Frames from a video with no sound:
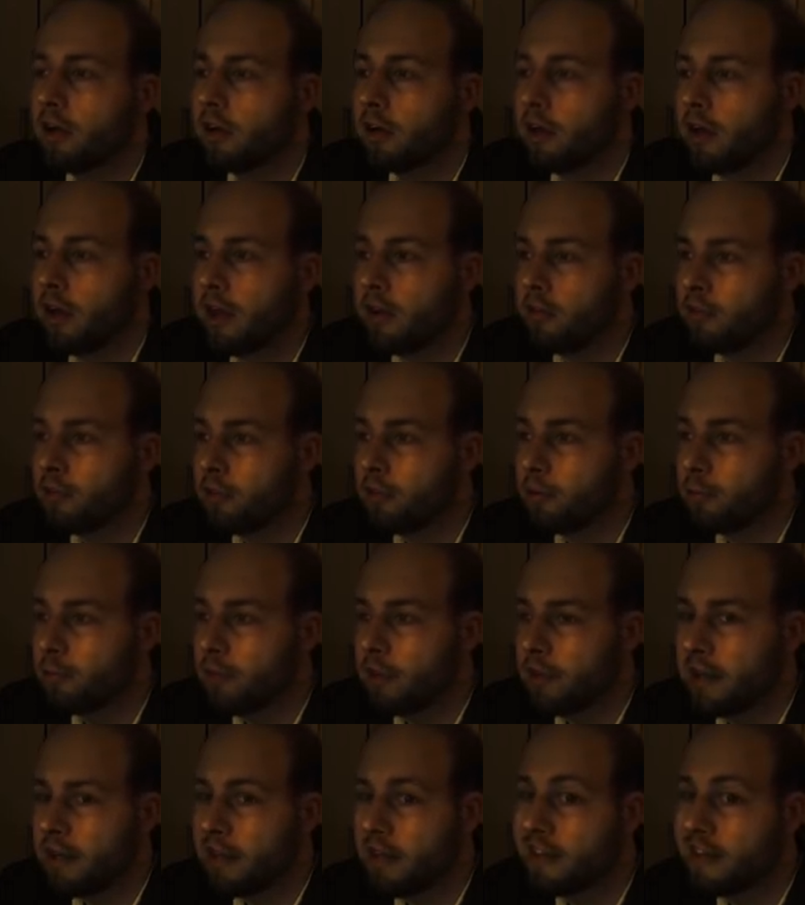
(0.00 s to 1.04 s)
occasioned
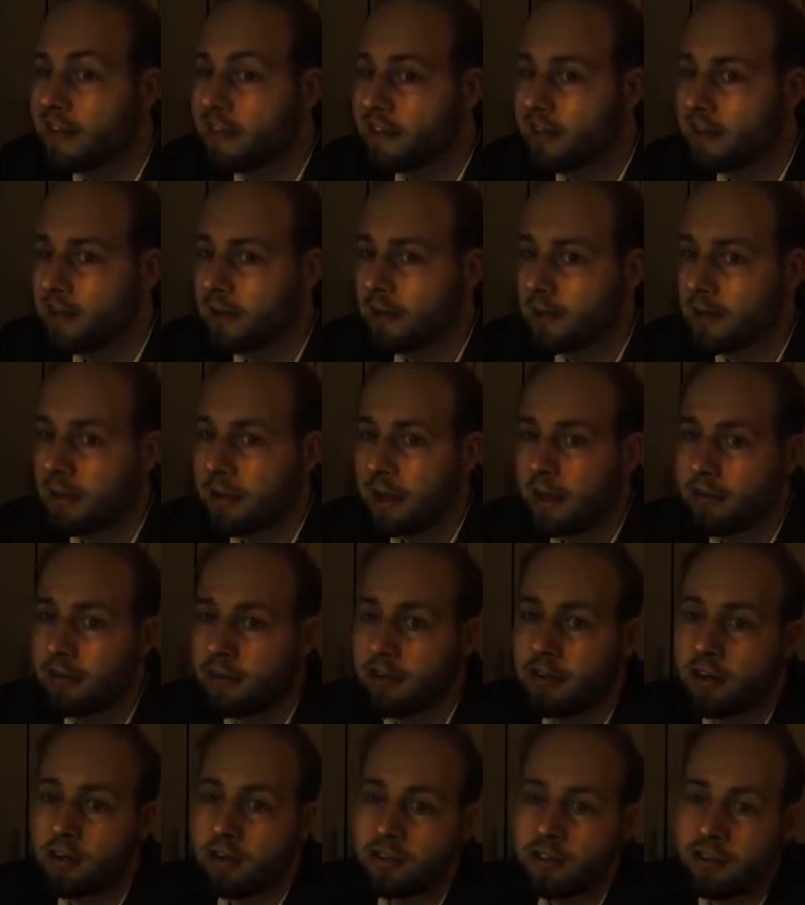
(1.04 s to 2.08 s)
by eating and
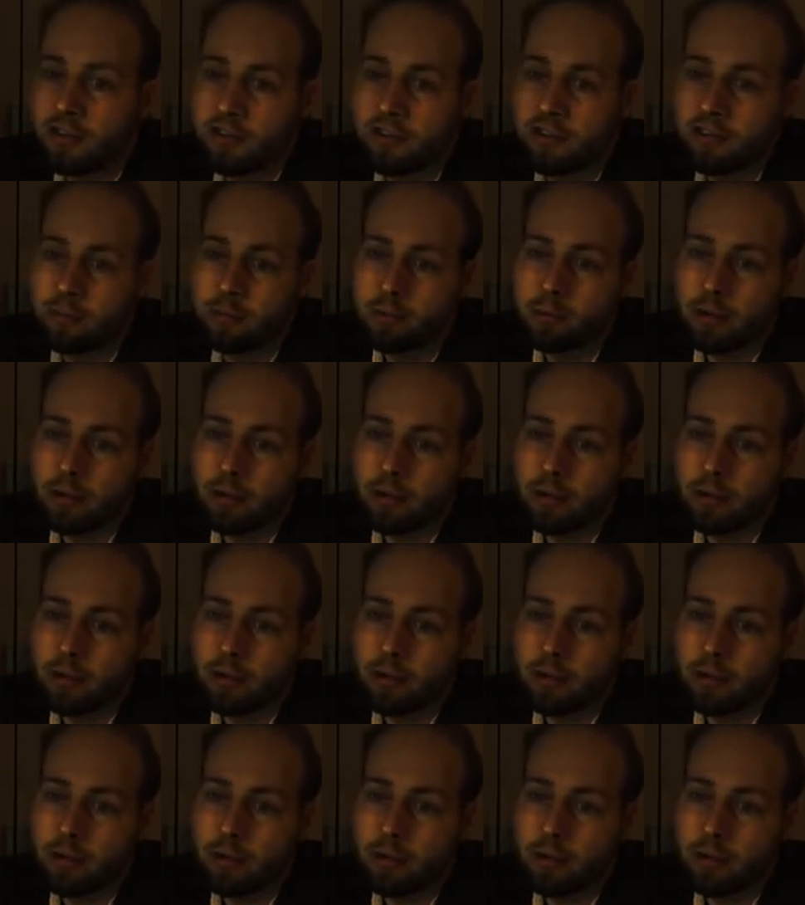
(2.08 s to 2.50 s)
the digestive